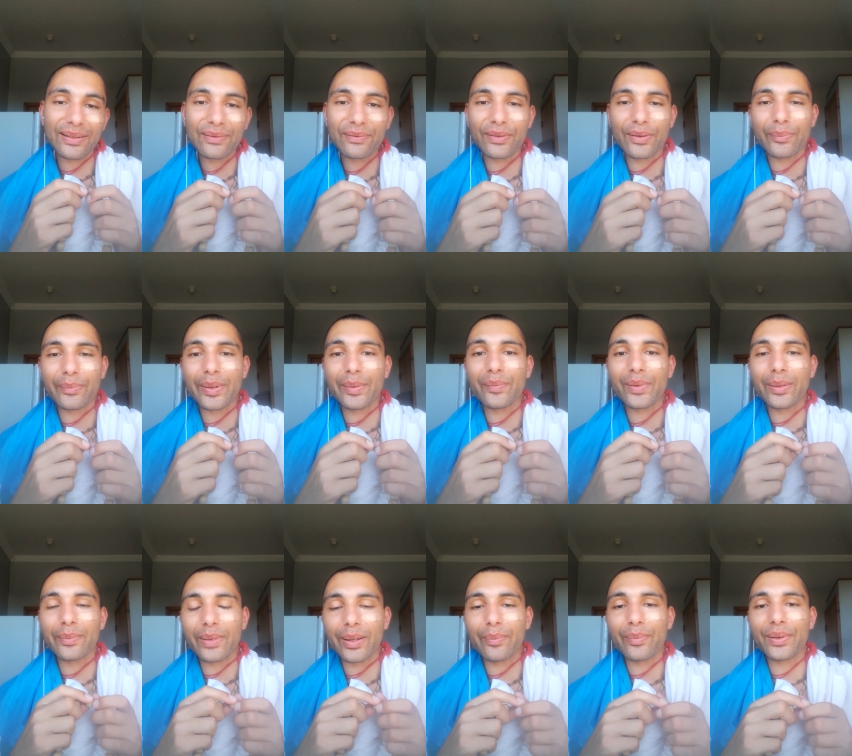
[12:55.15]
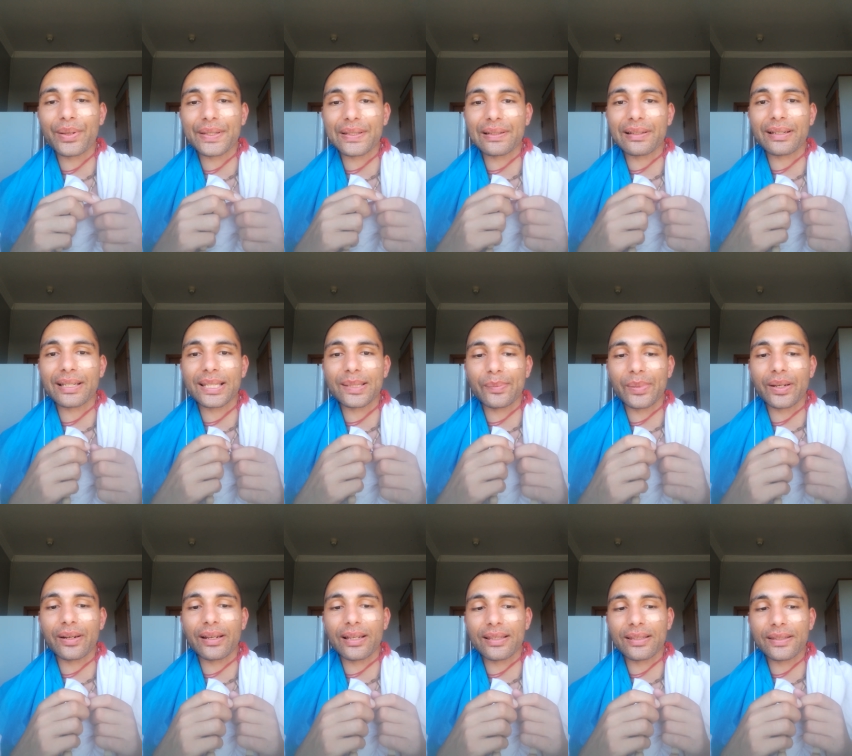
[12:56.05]
from memory, my personal
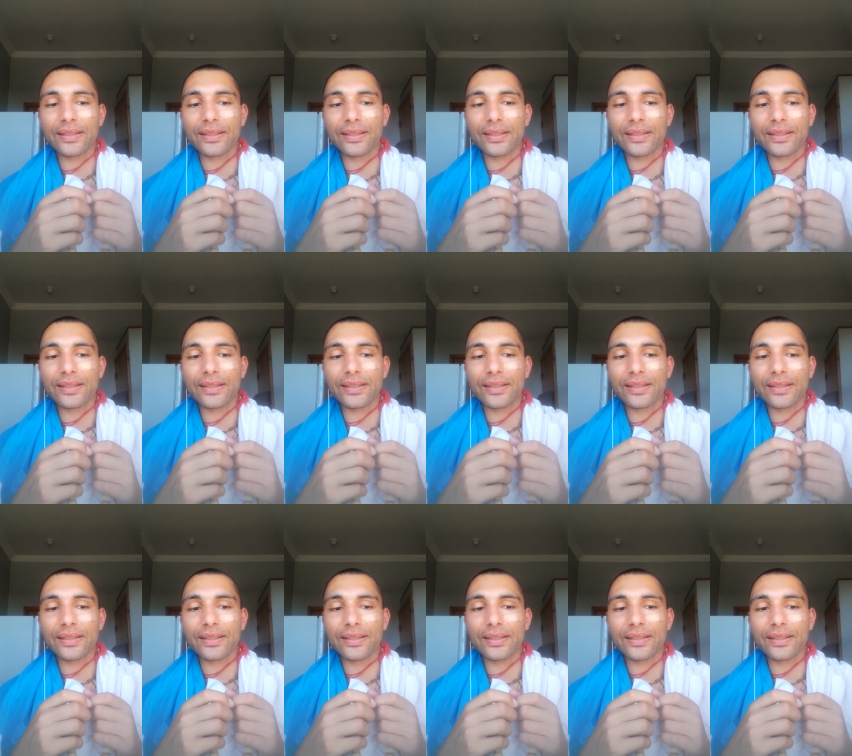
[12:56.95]
experience.